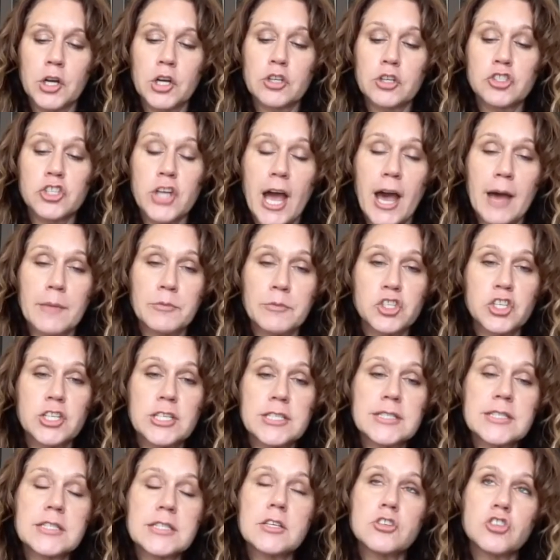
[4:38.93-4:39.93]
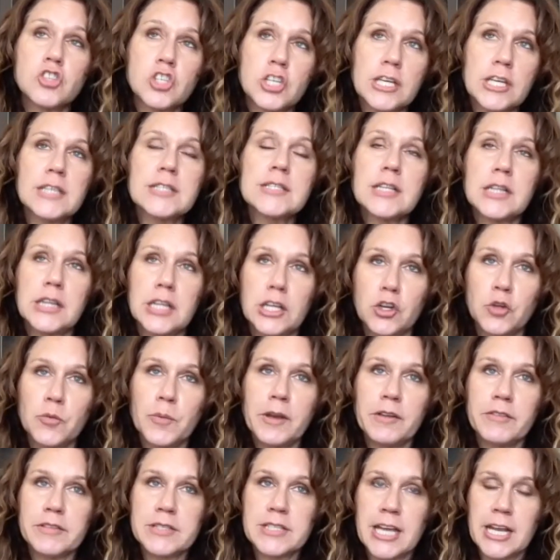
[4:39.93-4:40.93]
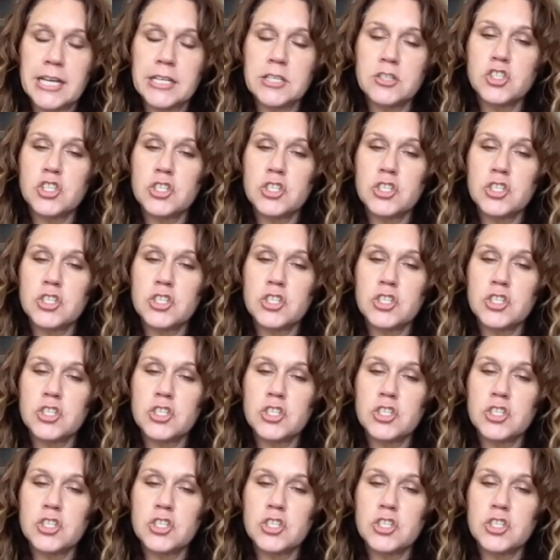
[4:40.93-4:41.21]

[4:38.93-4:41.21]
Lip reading: job. She is a little bit of a scientist.